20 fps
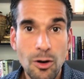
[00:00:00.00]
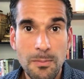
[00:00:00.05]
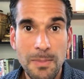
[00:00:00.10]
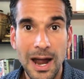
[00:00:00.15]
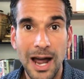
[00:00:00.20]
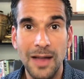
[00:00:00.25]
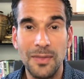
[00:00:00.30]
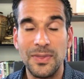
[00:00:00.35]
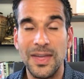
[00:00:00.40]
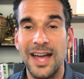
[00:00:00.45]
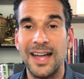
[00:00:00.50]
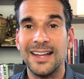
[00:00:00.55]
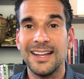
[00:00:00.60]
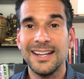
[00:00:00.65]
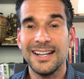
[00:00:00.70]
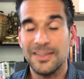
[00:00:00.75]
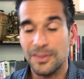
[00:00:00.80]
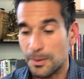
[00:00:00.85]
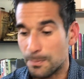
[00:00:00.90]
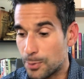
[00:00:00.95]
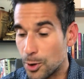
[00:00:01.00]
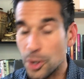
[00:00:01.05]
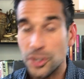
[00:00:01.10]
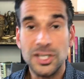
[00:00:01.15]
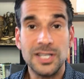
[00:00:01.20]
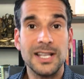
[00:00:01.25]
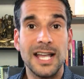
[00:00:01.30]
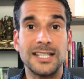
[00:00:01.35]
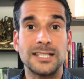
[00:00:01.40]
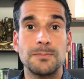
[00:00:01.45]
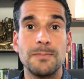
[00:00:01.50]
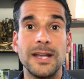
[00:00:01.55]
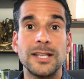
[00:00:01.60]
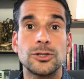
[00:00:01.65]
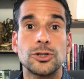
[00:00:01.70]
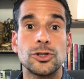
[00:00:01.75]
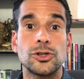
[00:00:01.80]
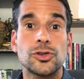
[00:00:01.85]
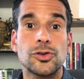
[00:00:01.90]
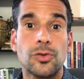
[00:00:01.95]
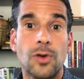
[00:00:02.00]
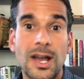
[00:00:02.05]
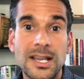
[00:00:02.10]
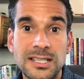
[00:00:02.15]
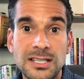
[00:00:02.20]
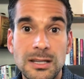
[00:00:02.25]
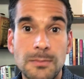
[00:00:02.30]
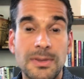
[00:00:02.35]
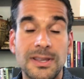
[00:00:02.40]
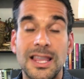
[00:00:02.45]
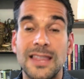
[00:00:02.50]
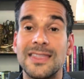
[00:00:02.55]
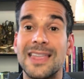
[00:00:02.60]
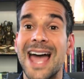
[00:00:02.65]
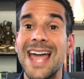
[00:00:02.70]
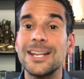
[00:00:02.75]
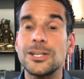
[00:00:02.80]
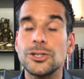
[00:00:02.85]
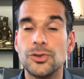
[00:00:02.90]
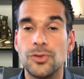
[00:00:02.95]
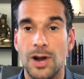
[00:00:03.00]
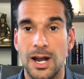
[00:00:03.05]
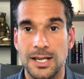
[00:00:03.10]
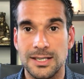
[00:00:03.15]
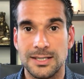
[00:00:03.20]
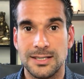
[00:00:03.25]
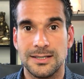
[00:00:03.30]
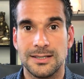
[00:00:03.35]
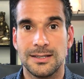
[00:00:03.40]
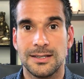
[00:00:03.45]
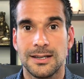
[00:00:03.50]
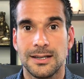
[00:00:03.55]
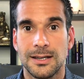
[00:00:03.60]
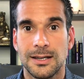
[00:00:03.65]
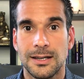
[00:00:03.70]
about, that the person that's meant to trust them and that they trust.